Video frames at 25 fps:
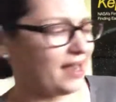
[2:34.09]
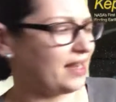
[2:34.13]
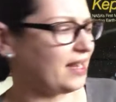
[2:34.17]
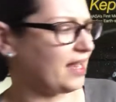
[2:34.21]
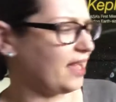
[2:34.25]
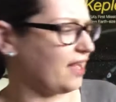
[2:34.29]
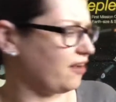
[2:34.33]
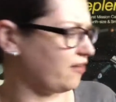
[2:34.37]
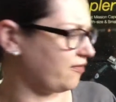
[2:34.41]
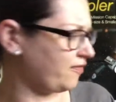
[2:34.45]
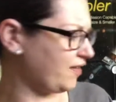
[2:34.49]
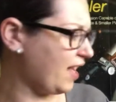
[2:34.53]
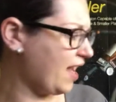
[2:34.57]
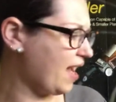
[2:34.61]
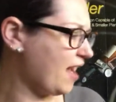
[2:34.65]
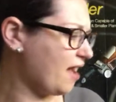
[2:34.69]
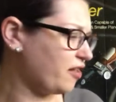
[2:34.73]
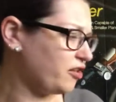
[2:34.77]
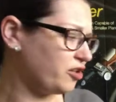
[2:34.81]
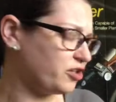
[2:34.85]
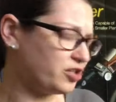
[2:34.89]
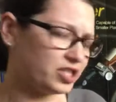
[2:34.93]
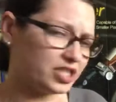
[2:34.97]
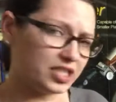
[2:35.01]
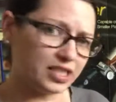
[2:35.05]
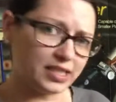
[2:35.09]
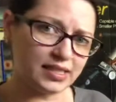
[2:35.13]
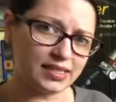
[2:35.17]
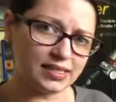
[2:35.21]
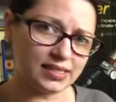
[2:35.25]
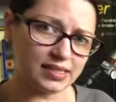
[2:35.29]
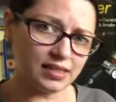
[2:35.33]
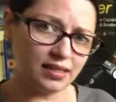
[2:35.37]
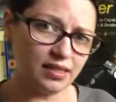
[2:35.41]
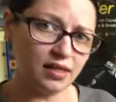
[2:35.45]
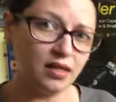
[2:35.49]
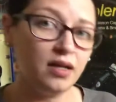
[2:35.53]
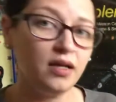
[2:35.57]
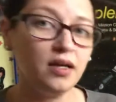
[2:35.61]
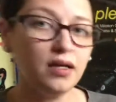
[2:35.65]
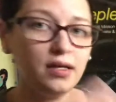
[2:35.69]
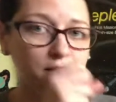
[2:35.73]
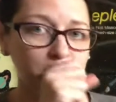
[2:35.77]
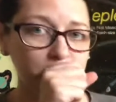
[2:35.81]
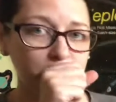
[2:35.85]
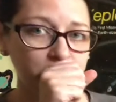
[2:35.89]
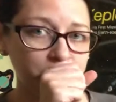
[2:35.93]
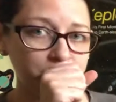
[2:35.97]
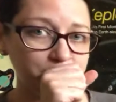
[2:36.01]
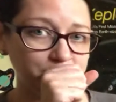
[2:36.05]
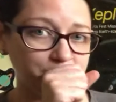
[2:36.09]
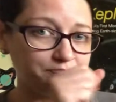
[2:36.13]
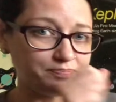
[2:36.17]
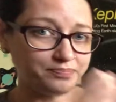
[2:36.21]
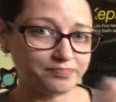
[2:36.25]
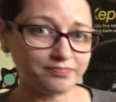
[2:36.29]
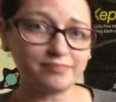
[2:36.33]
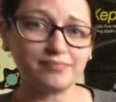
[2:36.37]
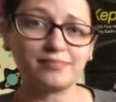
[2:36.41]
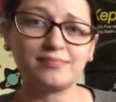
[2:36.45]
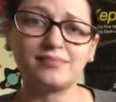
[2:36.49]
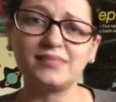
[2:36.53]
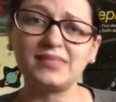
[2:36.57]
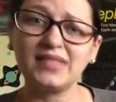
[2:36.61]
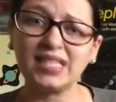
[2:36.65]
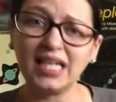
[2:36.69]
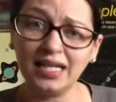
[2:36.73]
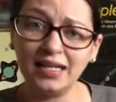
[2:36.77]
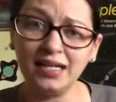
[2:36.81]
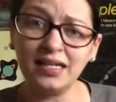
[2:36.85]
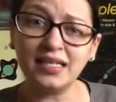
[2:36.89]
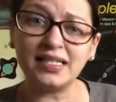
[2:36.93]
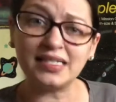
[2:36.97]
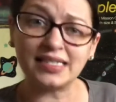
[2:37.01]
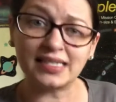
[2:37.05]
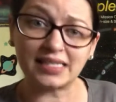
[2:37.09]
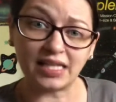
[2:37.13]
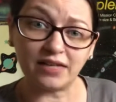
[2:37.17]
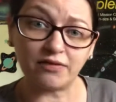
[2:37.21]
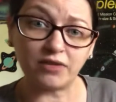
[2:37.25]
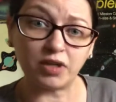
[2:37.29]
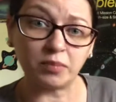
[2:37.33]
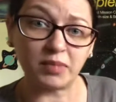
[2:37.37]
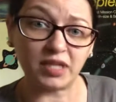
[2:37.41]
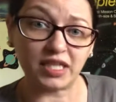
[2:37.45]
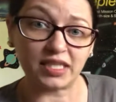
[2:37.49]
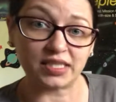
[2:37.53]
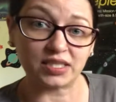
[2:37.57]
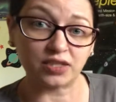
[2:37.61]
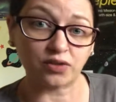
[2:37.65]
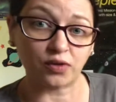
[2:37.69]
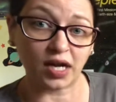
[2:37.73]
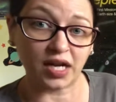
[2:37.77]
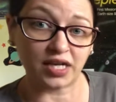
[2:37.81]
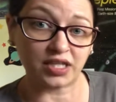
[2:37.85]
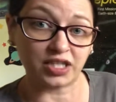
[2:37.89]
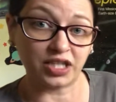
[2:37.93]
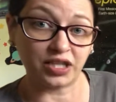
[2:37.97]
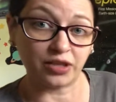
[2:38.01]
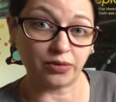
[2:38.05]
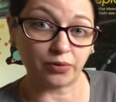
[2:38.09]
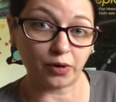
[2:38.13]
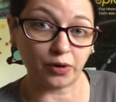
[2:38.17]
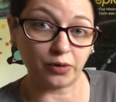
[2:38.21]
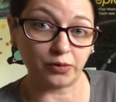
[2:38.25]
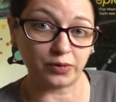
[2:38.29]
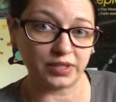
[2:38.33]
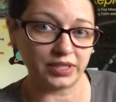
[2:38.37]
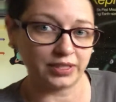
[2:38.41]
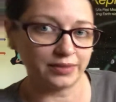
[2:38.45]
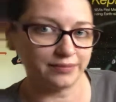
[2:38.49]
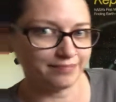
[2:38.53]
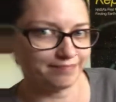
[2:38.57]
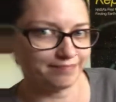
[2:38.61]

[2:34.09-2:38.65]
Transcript: have allergies, and it is giving me a scratchy throat.